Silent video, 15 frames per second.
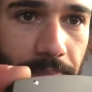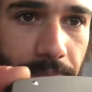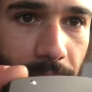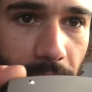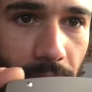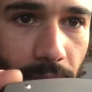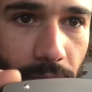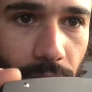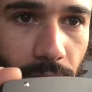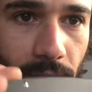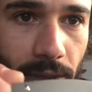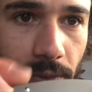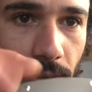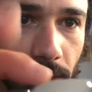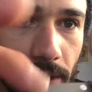Para
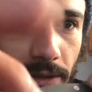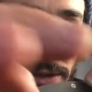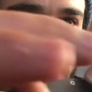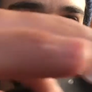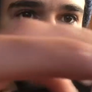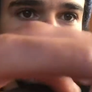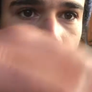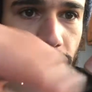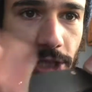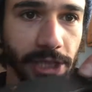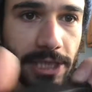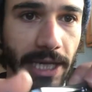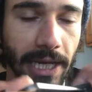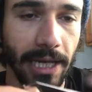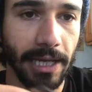3 with Smooth
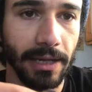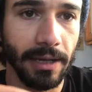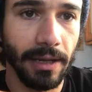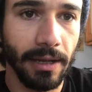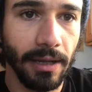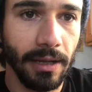G10